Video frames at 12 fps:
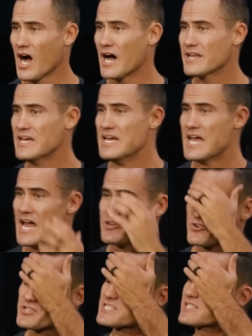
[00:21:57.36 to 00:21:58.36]
on,
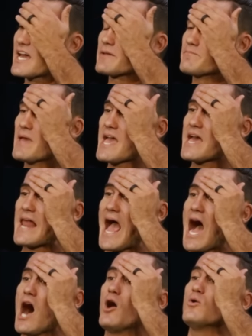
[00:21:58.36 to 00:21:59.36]
and you're just like, man,
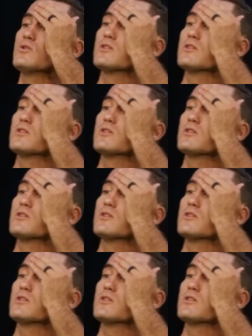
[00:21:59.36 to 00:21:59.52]
how